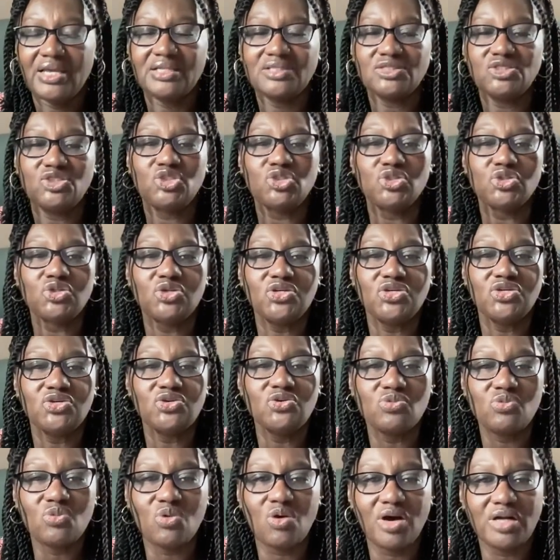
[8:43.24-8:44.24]
Do you
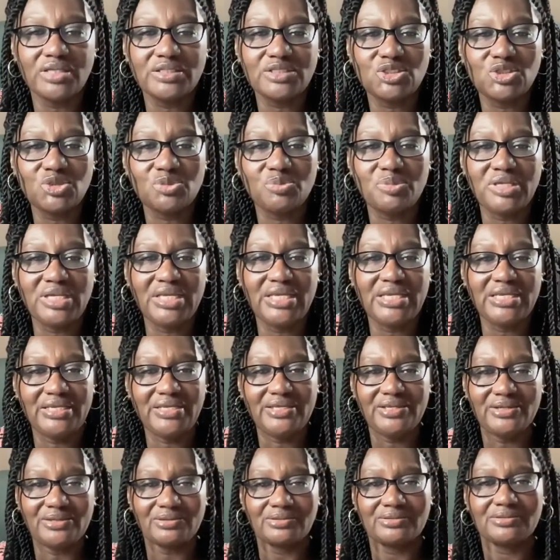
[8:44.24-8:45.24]
want to be
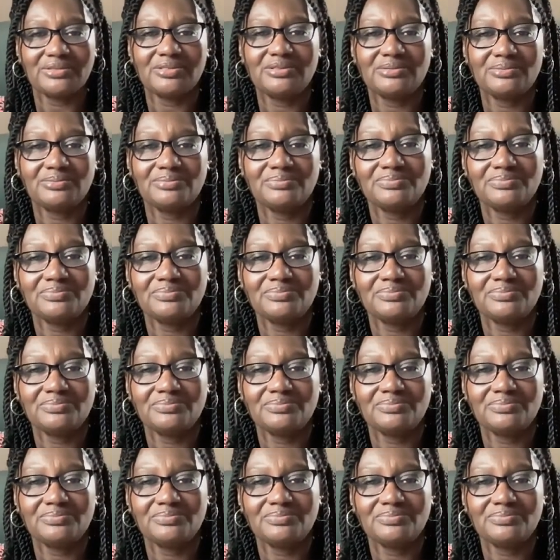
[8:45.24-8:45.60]
healed?